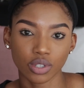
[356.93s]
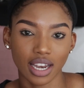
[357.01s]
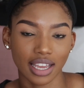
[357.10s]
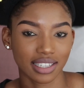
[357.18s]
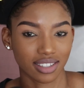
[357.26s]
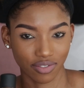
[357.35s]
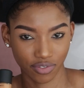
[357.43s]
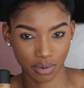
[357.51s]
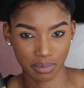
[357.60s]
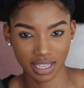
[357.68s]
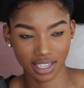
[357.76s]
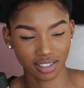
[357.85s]
like for
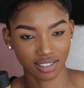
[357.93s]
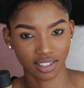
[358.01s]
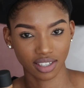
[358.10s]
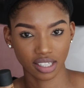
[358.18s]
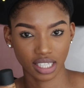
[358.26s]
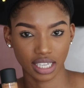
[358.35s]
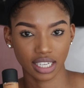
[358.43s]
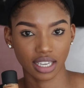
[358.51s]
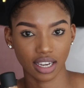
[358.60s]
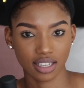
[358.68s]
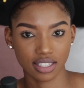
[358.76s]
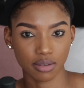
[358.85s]
me, it
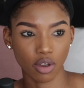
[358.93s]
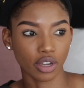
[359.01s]
lasts.